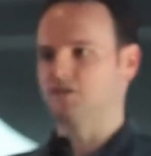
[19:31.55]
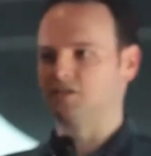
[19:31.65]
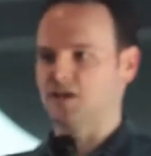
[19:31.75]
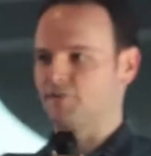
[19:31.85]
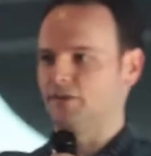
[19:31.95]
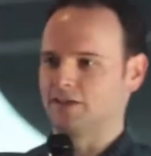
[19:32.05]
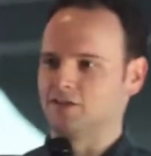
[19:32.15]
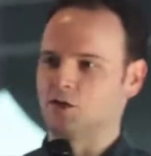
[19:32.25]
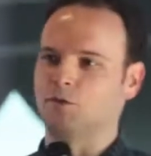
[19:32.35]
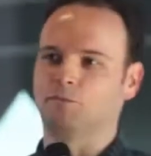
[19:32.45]
definitely
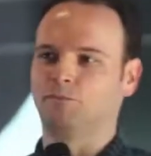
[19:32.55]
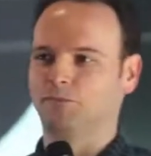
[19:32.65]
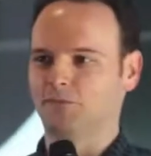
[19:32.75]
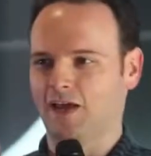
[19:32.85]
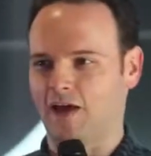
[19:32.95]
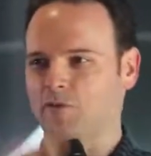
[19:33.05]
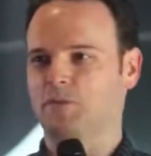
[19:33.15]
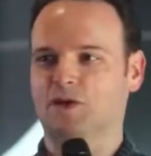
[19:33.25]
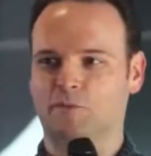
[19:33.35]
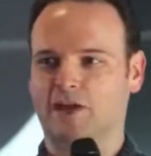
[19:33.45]
don't have it
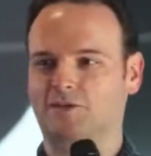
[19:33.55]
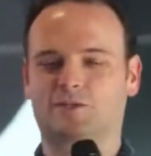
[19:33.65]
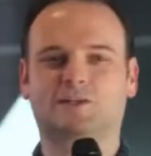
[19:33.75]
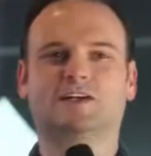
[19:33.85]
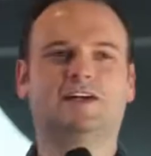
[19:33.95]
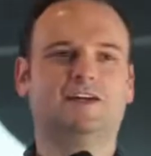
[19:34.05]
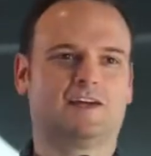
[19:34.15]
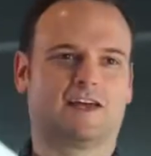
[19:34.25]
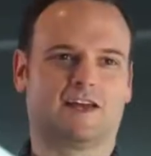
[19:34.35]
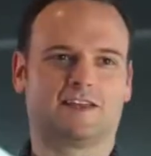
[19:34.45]
be your manager.
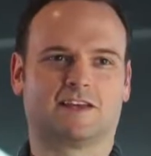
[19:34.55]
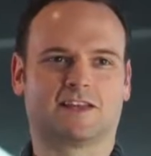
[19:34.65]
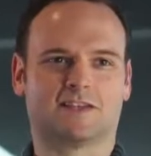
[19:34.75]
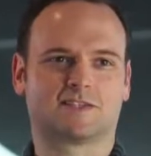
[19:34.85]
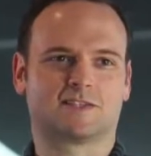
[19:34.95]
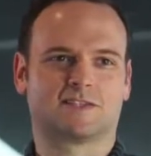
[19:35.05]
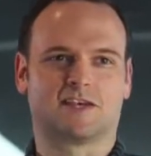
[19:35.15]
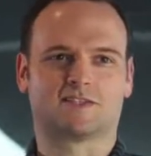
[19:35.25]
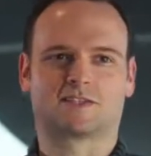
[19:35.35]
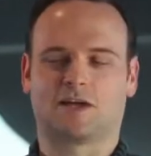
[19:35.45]
And I think that's
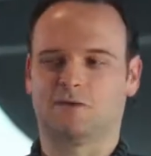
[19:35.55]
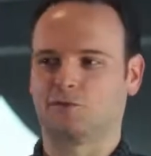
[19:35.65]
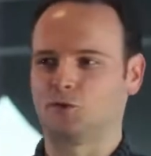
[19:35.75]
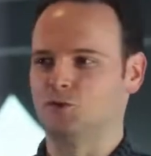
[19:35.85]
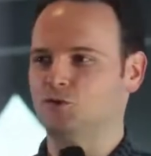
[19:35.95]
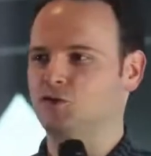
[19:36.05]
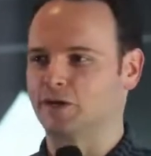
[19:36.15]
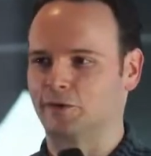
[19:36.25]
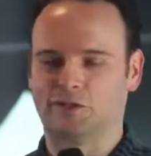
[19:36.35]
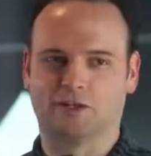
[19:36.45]
kind of good
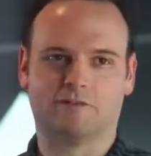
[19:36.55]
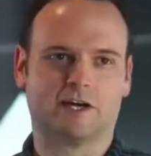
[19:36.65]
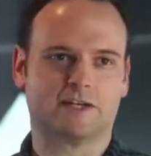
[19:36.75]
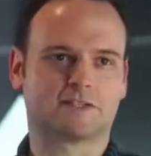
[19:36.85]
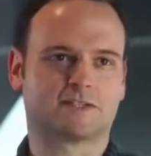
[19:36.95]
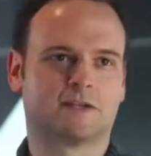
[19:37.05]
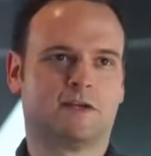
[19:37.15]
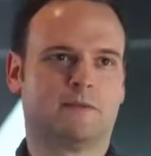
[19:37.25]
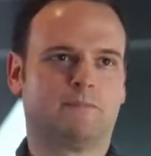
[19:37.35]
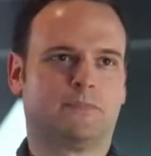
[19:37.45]
general advice.
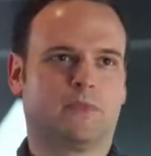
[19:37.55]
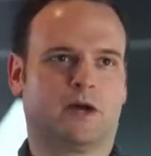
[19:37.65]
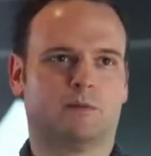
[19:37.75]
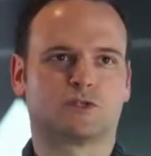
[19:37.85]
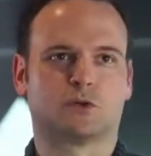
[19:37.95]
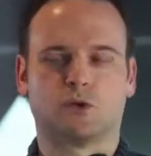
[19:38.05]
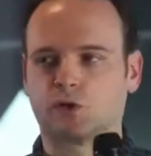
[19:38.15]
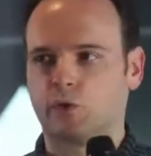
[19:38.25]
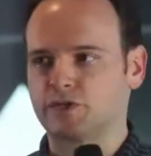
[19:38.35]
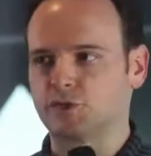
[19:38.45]
So
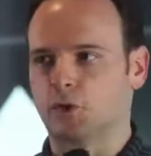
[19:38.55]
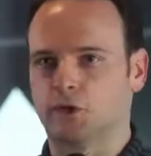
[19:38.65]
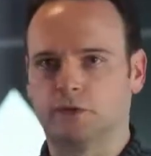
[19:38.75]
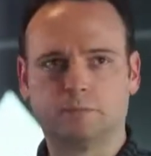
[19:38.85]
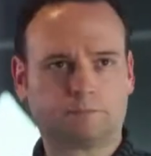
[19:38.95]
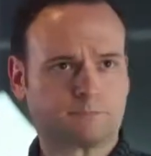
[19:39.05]
don't go it solo.